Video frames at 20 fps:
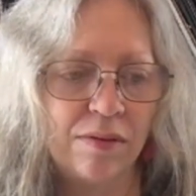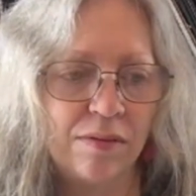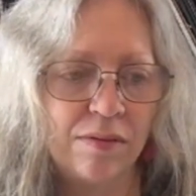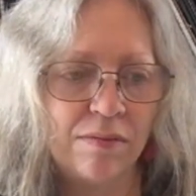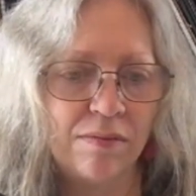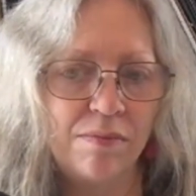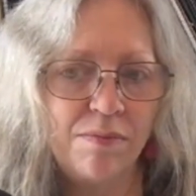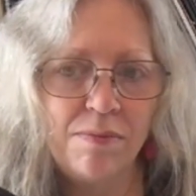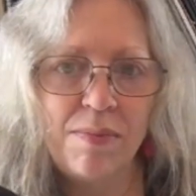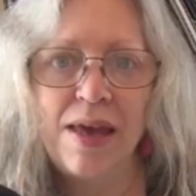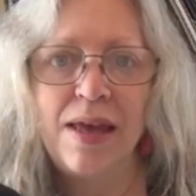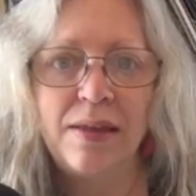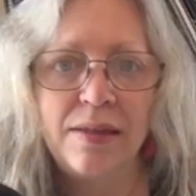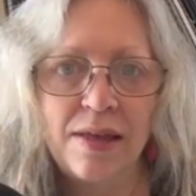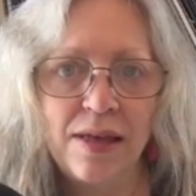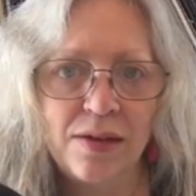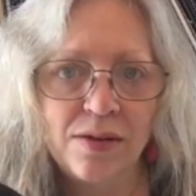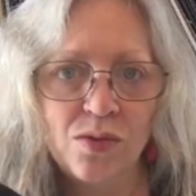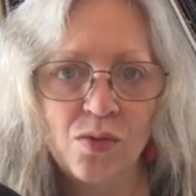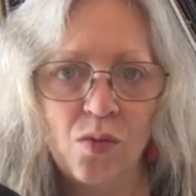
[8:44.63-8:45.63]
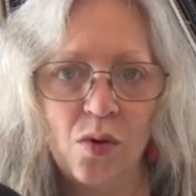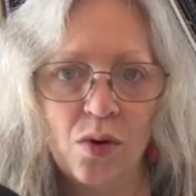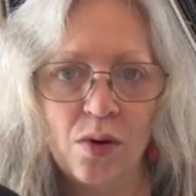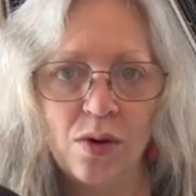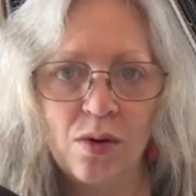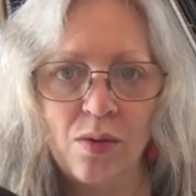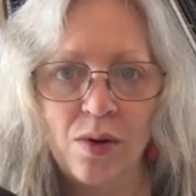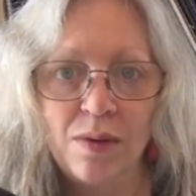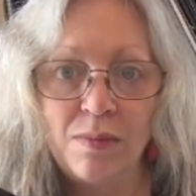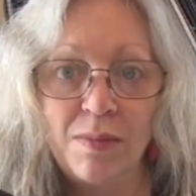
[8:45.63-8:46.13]
make things
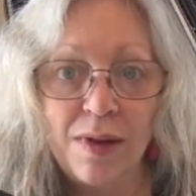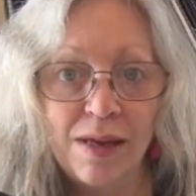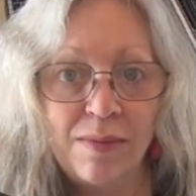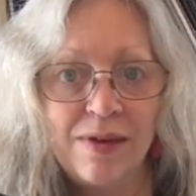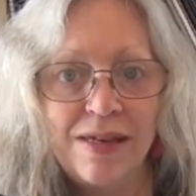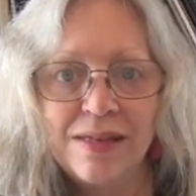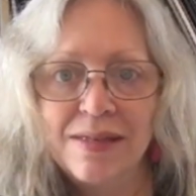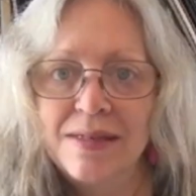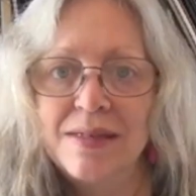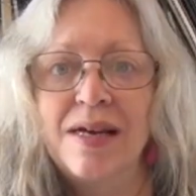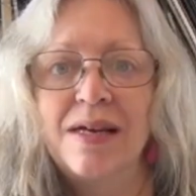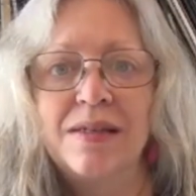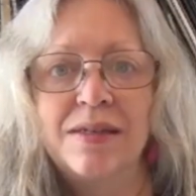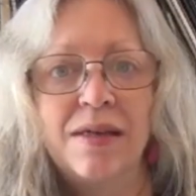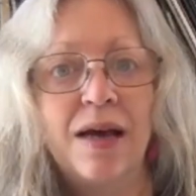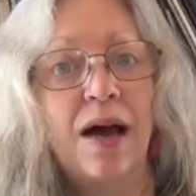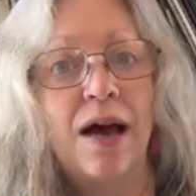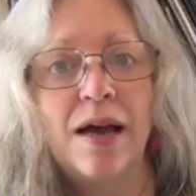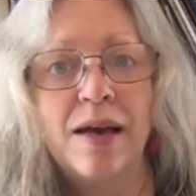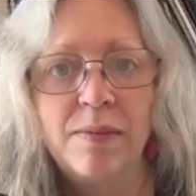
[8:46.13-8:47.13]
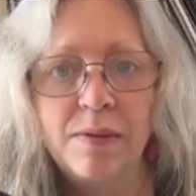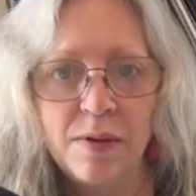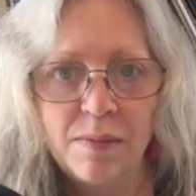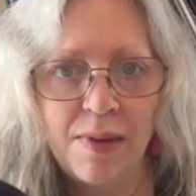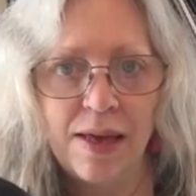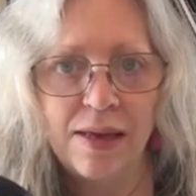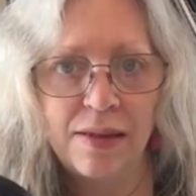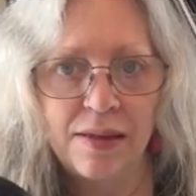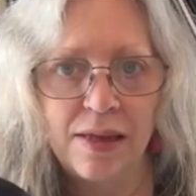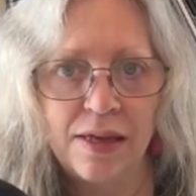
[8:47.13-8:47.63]
work when maybe it's not time to
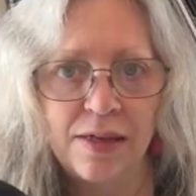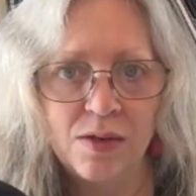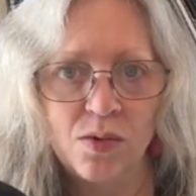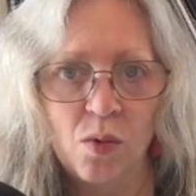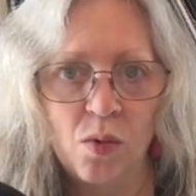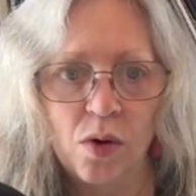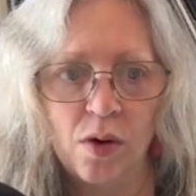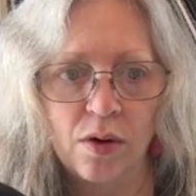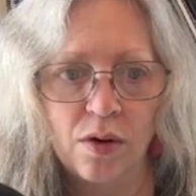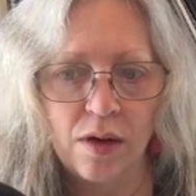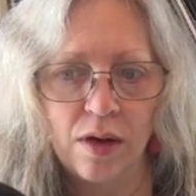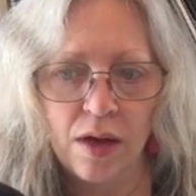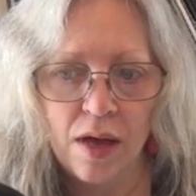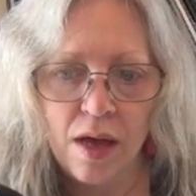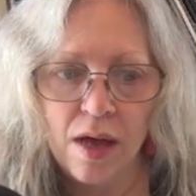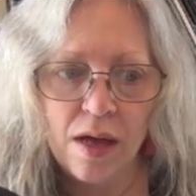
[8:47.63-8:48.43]
make things work,